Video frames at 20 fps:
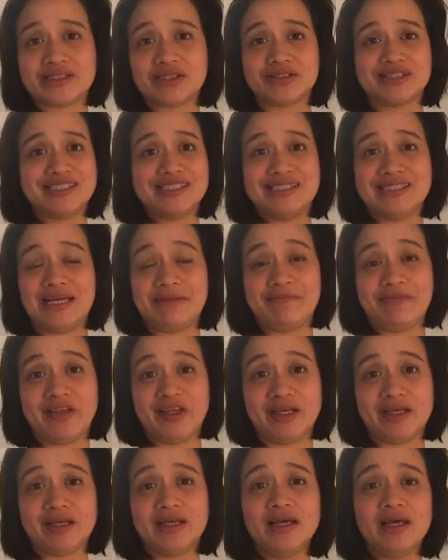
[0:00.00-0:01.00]
So it's the same
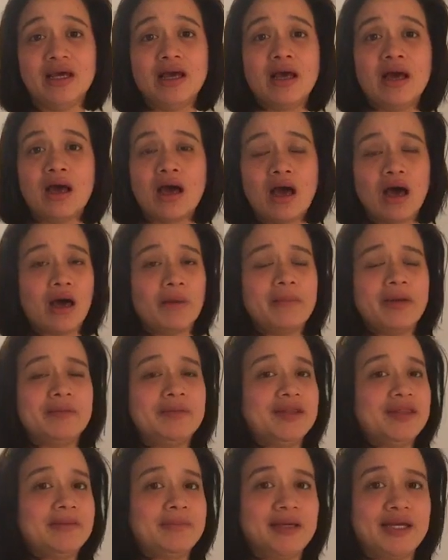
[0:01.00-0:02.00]
thing. Maybe
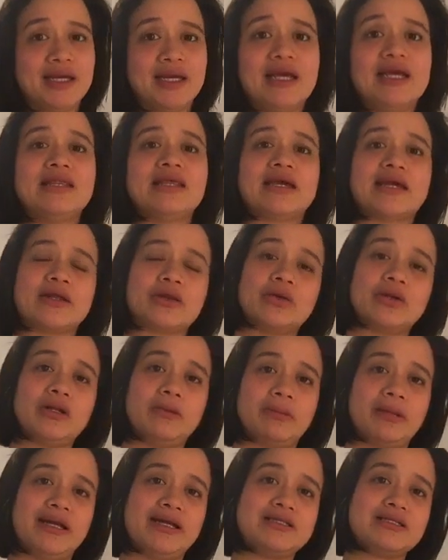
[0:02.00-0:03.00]
in the beginning they can only
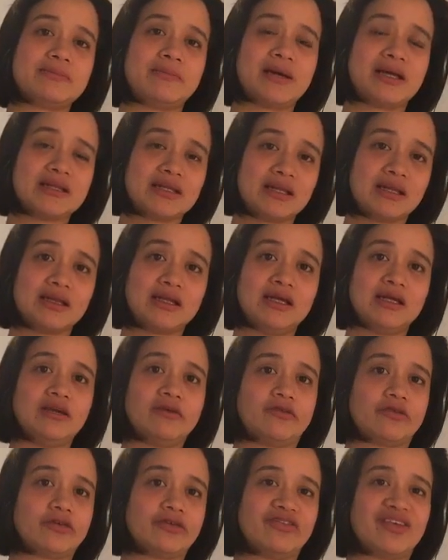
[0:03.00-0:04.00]
play independently
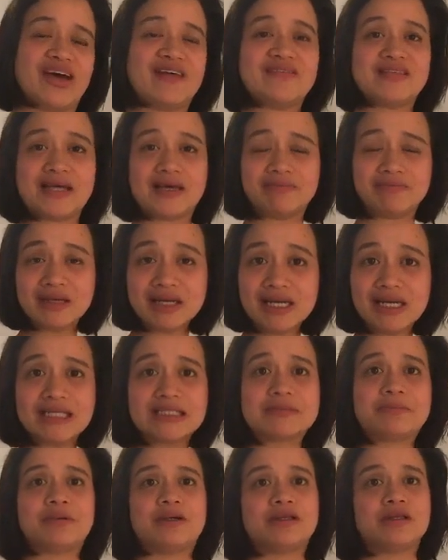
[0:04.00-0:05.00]
for 5-10
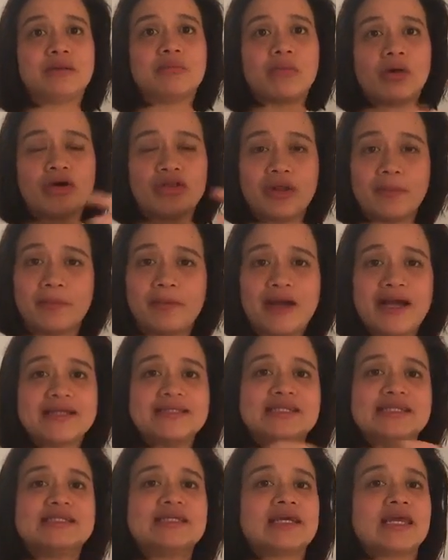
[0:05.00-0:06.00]
minutes, but the more they
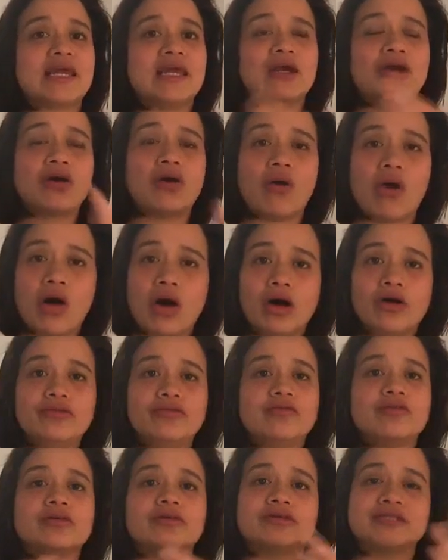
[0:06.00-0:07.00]
practice, it can go on
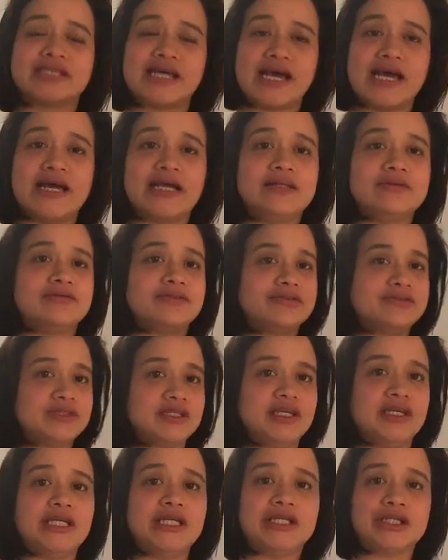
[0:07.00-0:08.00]
for 10,
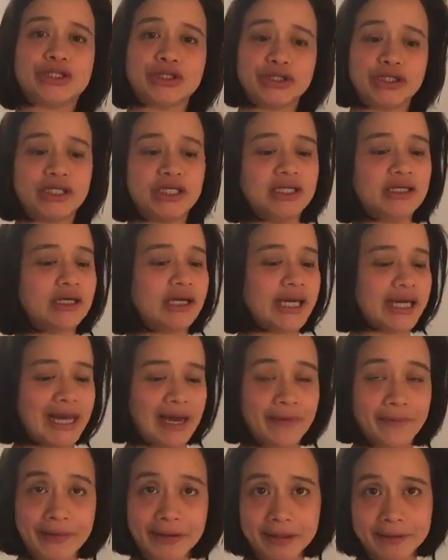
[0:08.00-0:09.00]
15, 30, an
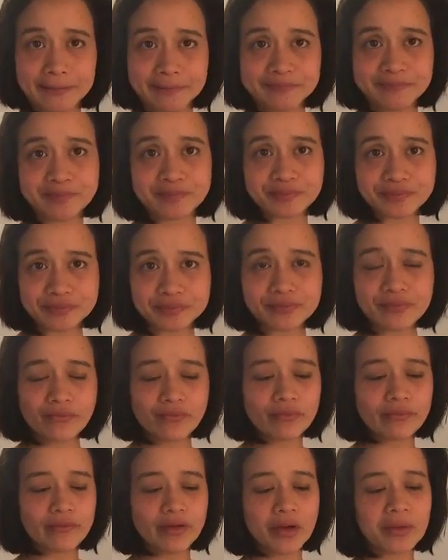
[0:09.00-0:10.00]
hour.
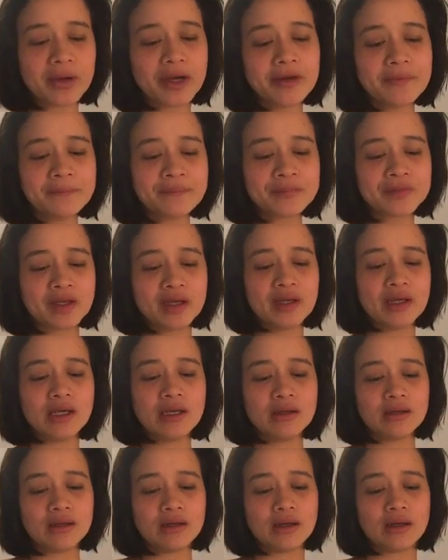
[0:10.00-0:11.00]
Okay?
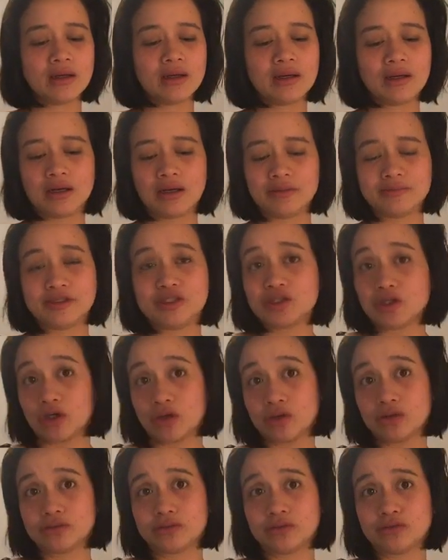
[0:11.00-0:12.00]

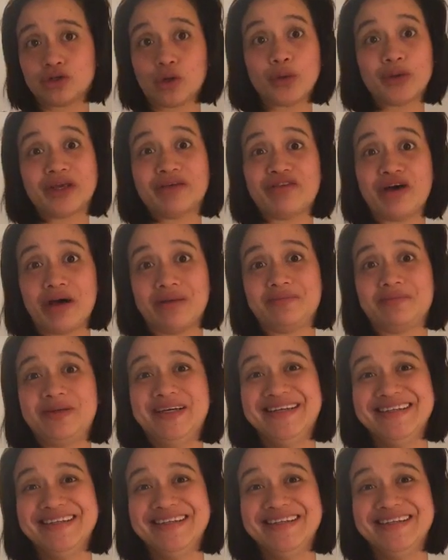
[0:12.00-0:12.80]
So don't give up.